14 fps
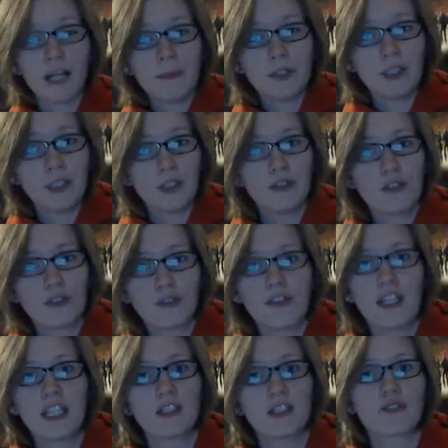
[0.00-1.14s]
I'm a huge
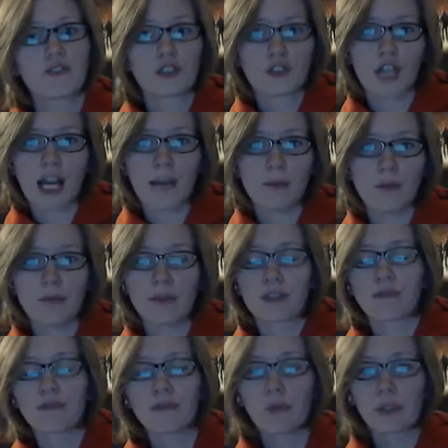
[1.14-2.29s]
fan of Scrabble, but
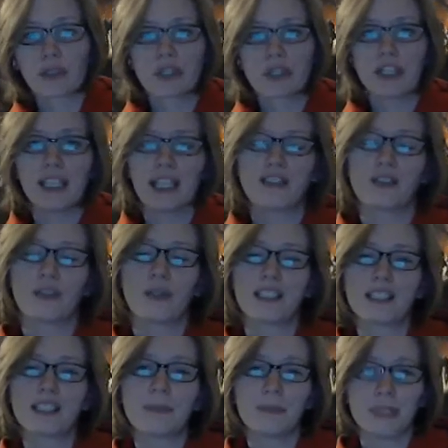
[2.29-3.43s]
unfortunately I don't
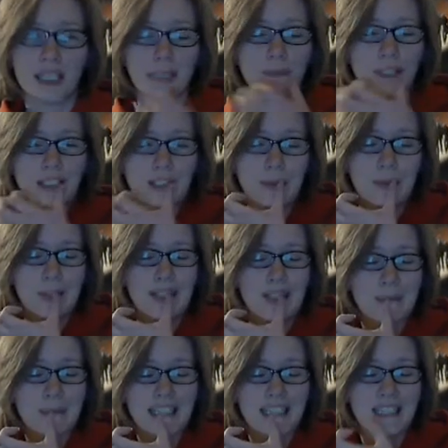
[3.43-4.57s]
get to play much
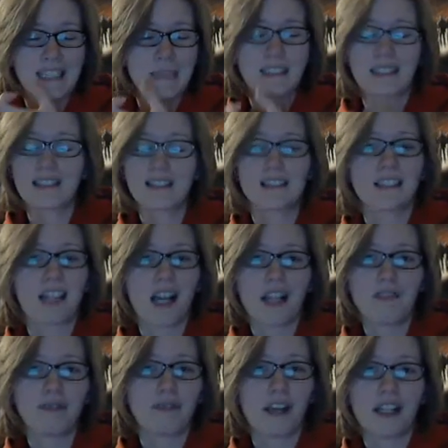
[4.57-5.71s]
because my husband does
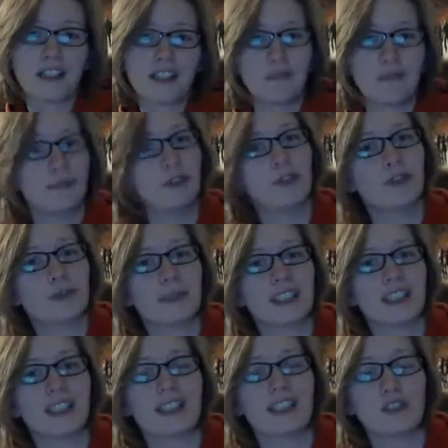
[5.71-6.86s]
not find
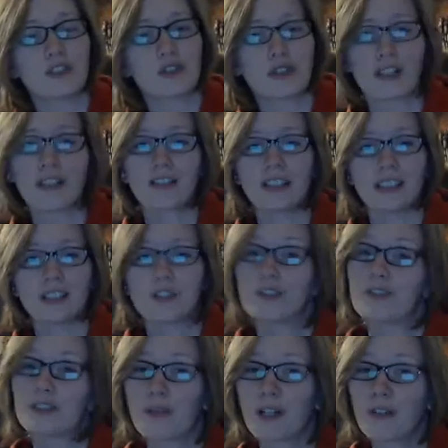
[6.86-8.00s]
amusement in struggling to
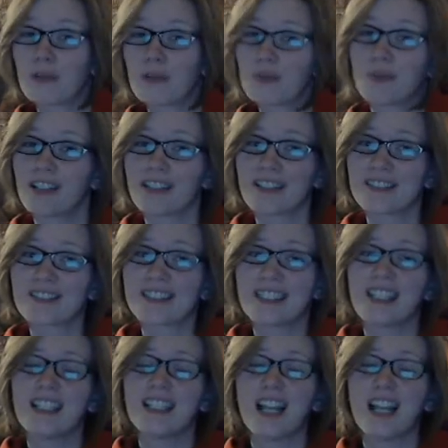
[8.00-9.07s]
spell words.